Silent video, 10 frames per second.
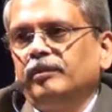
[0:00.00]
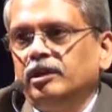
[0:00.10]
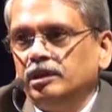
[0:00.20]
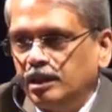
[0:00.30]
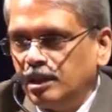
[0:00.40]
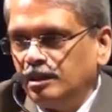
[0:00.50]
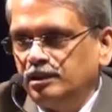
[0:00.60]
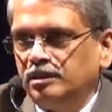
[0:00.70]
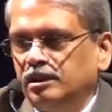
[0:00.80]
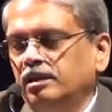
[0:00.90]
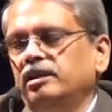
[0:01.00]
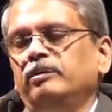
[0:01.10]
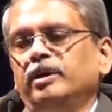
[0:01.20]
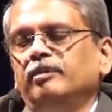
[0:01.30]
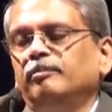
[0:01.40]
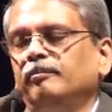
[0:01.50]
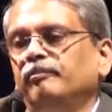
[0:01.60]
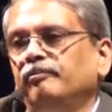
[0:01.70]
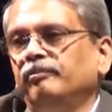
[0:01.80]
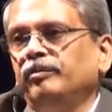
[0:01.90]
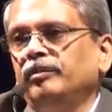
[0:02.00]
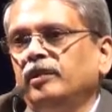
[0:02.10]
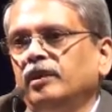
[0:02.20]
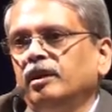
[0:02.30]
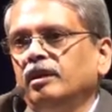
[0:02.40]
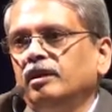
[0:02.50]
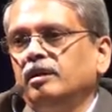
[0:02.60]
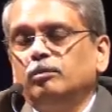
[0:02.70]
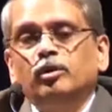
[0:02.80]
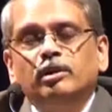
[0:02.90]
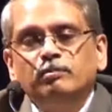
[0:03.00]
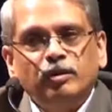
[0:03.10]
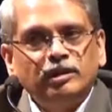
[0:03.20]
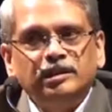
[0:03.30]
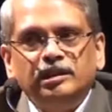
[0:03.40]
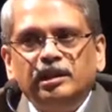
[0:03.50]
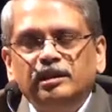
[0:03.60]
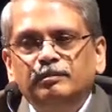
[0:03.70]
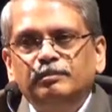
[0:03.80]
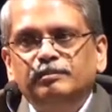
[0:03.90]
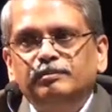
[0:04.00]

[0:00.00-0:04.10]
because the class is continuing. More importantly,